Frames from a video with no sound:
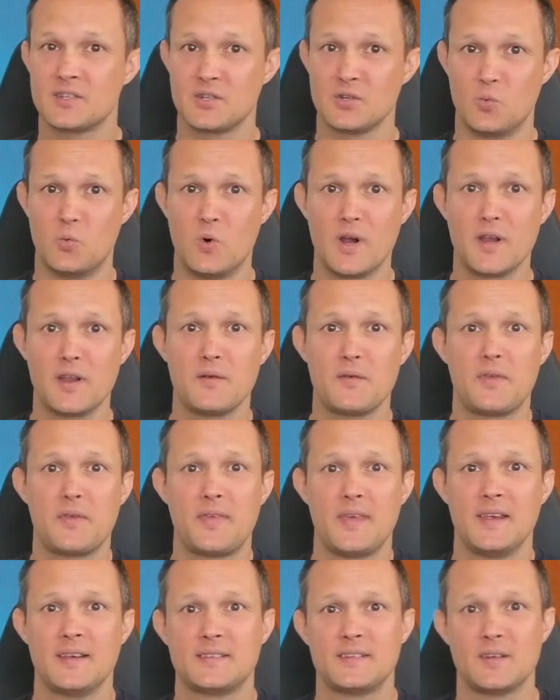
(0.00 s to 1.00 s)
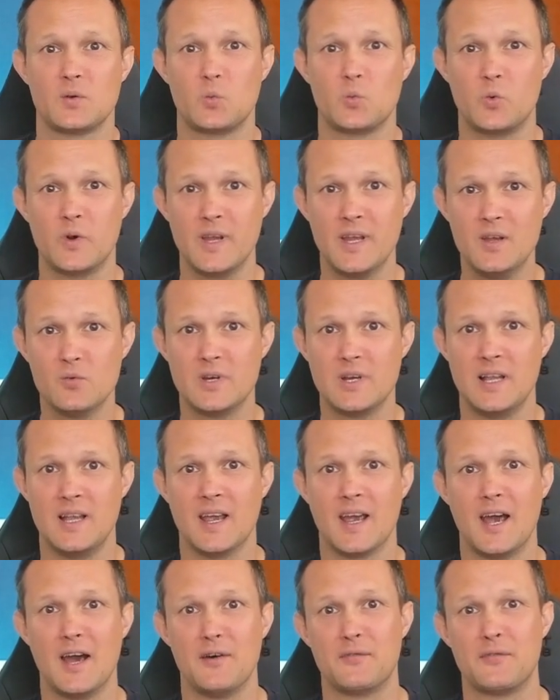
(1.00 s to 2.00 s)
So one of the things that we
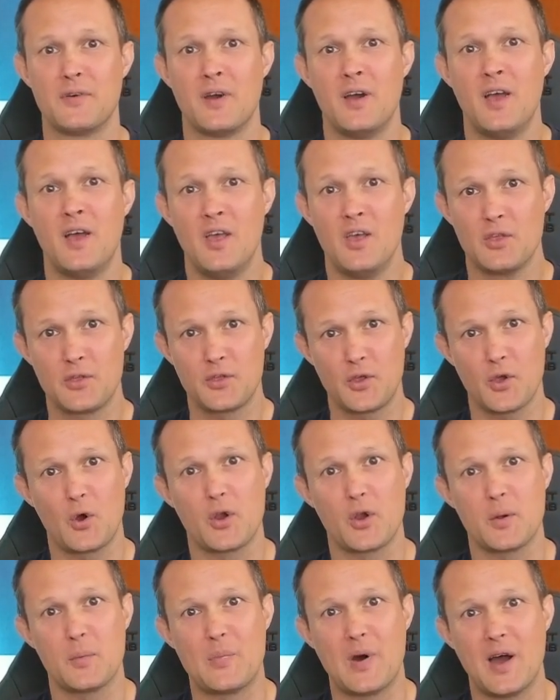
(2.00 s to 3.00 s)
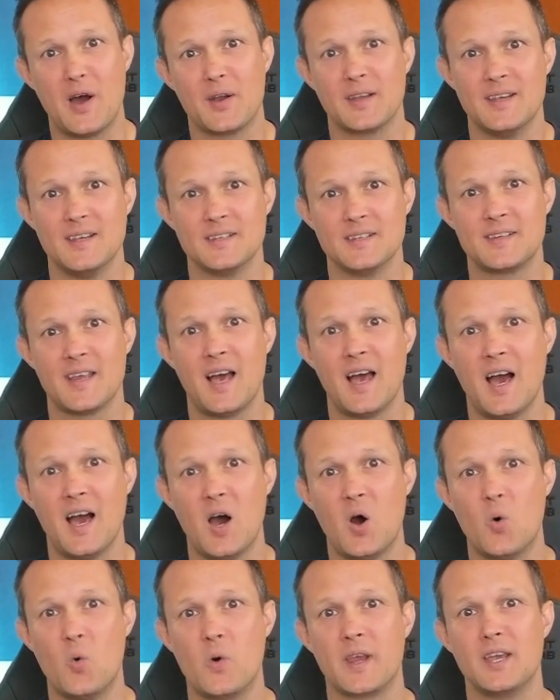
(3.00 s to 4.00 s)
really have thought about is
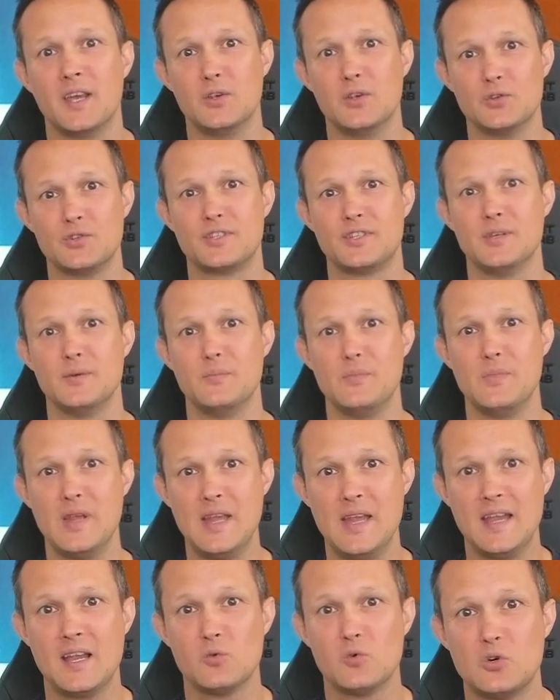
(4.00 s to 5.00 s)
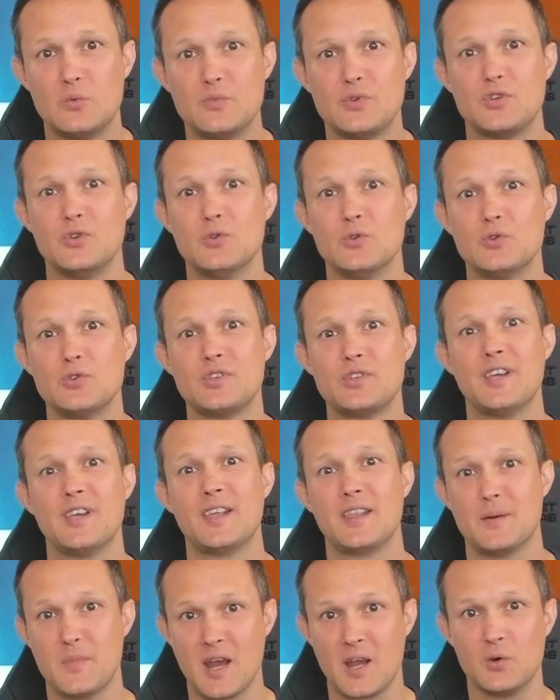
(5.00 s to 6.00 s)
how we can use the meeting rooms
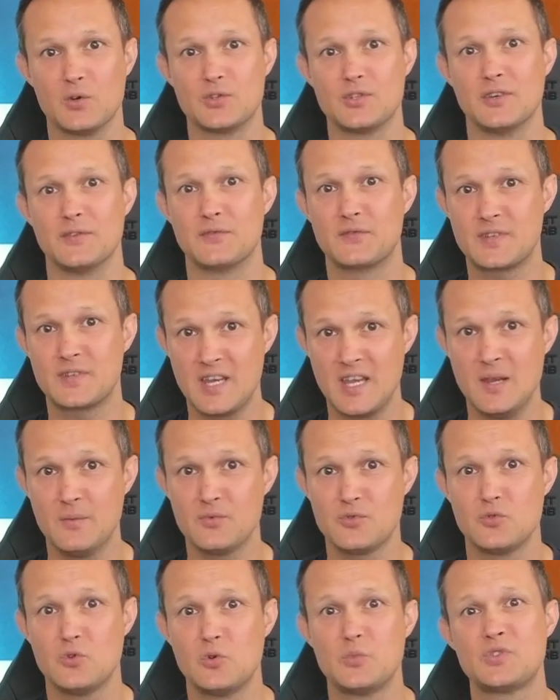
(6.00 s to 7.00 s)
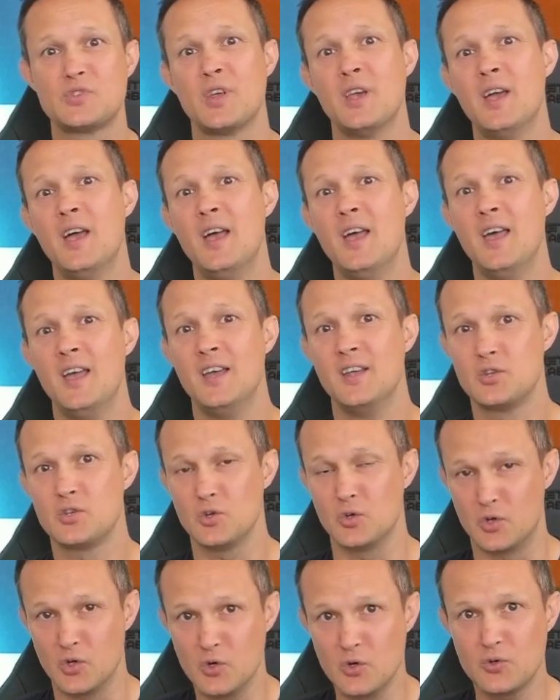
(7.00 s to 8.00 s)
using the Microsoft Teams rooms
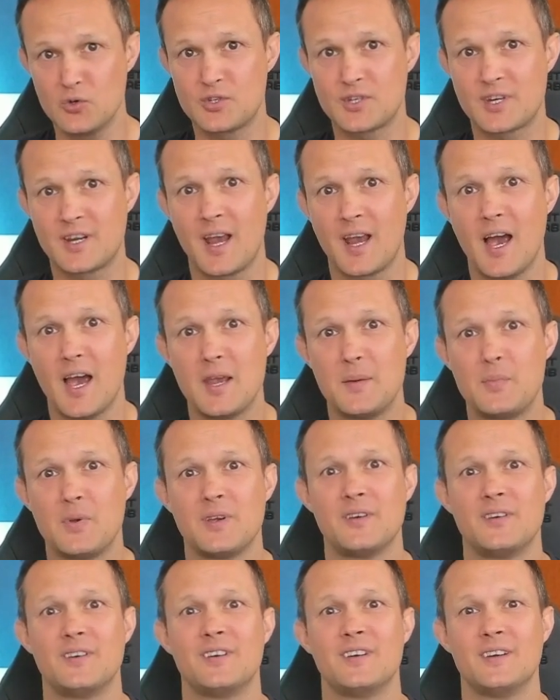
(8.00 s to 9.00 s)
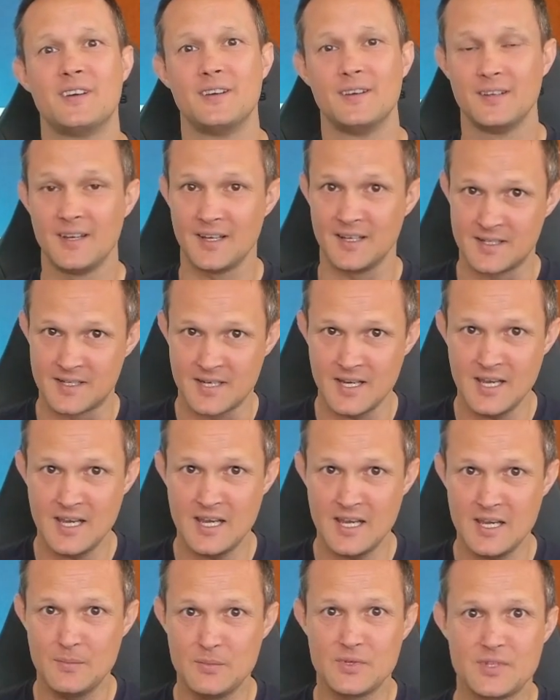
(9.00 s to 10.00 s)
to do Skype and
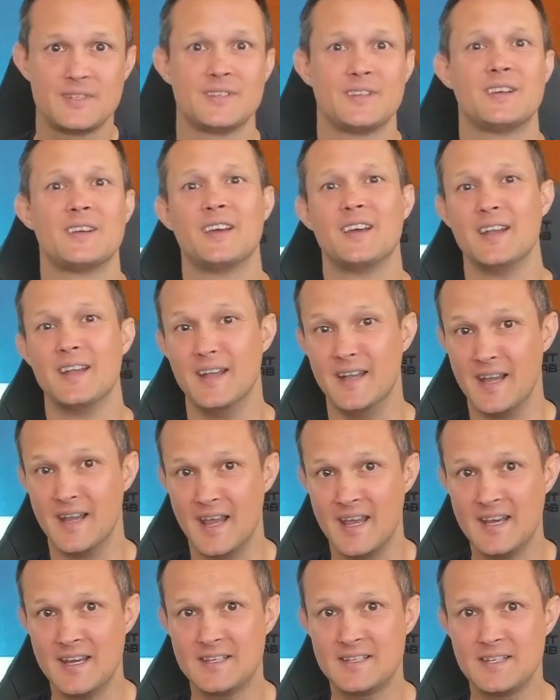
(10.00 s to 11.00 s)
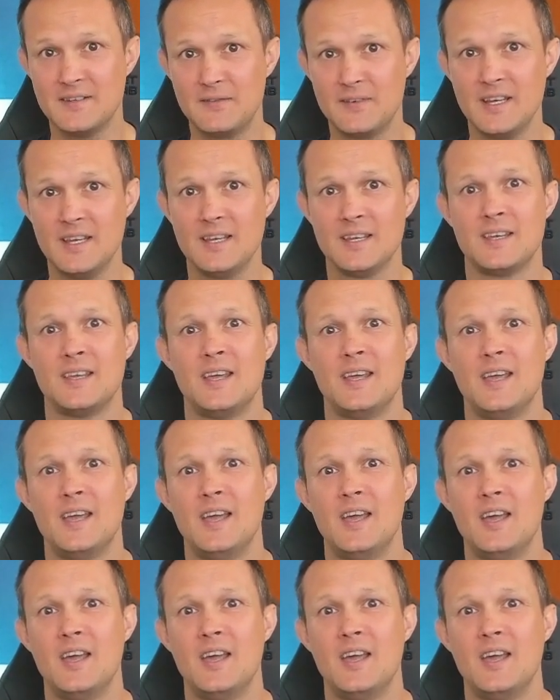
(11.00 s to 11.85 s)
Teams natively,